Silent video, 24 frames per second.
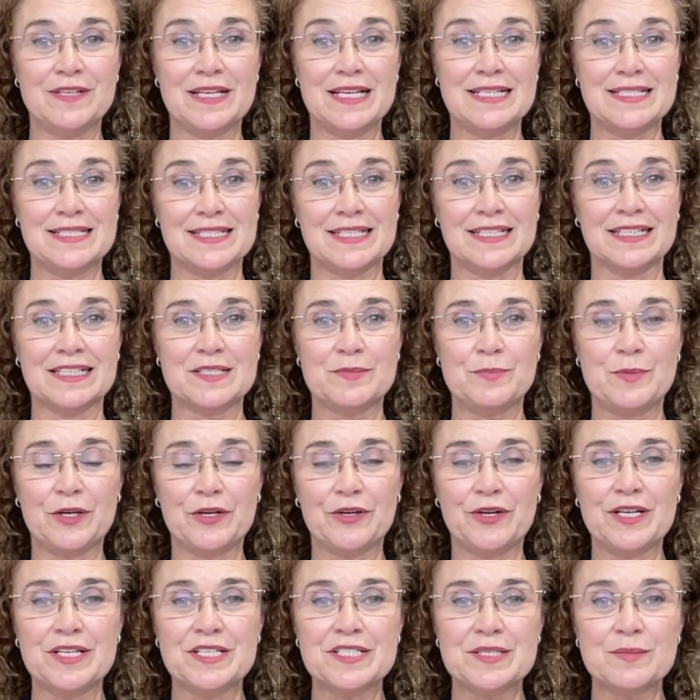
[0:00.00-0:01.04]
as an
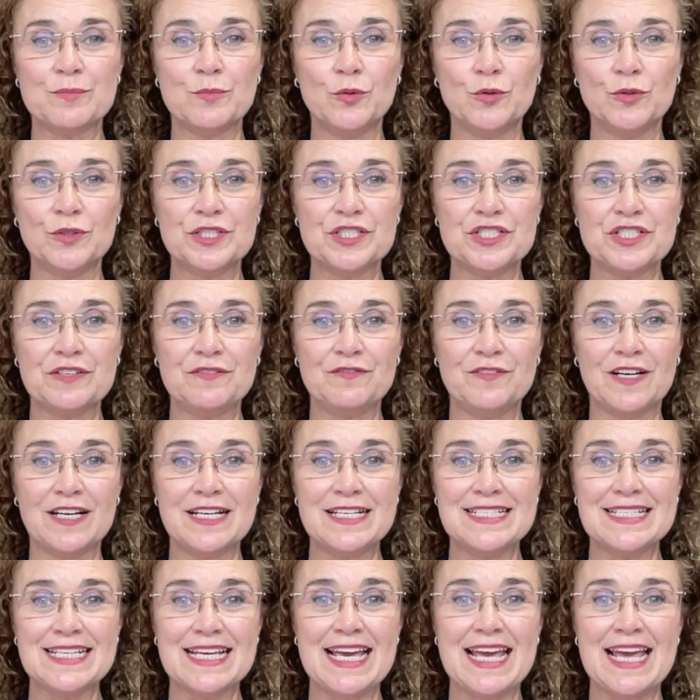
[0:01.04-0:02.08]
experienced mortgage
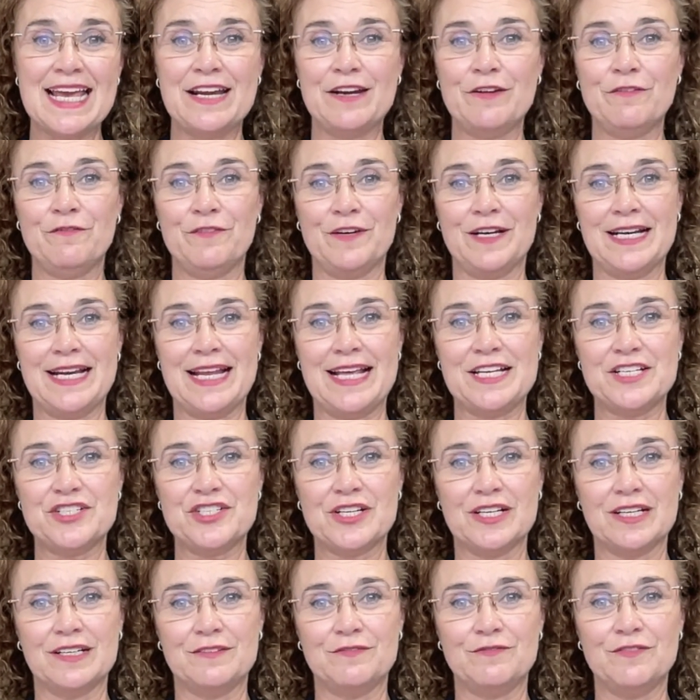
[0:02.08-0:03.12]
advisor and a
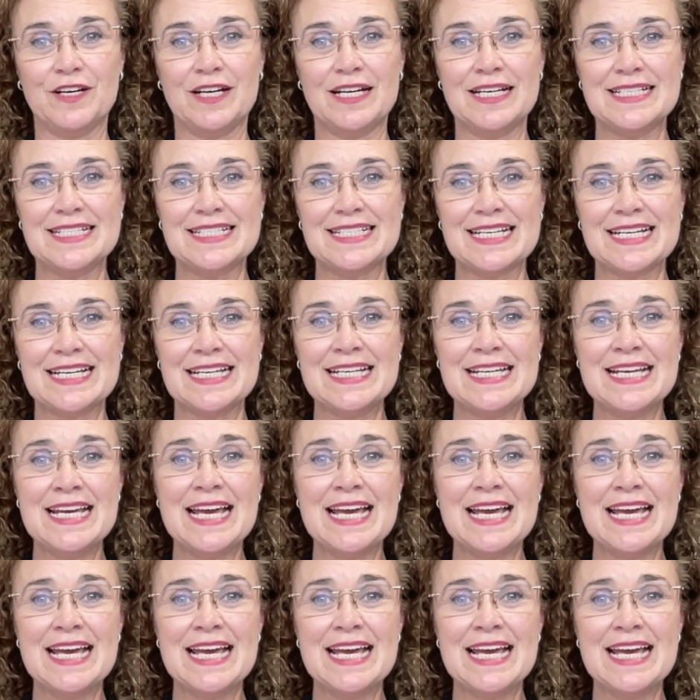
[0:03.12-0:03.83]
financial advisor.